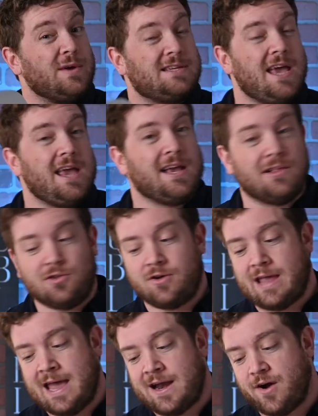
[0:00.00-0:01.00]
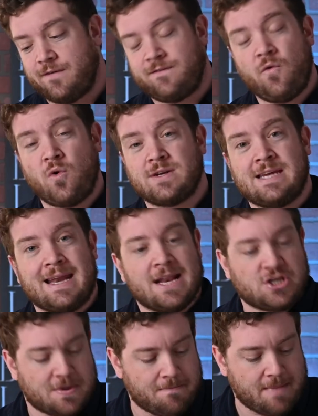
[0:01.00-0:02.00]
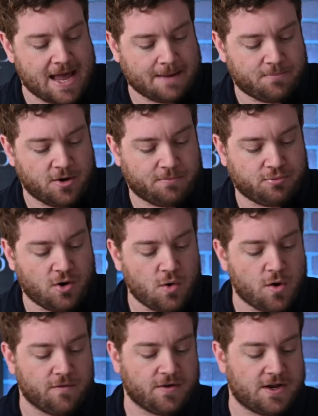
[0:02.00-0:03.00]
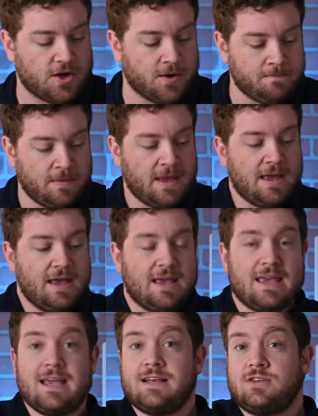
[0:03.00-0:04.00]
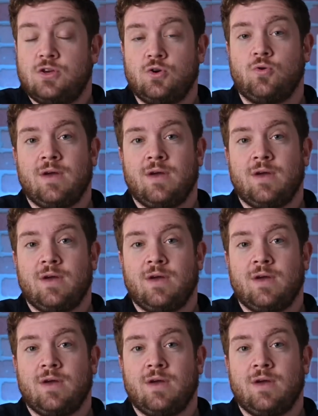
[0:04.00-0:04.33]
we take a look at our 14-inch MacBook Pro over here, it too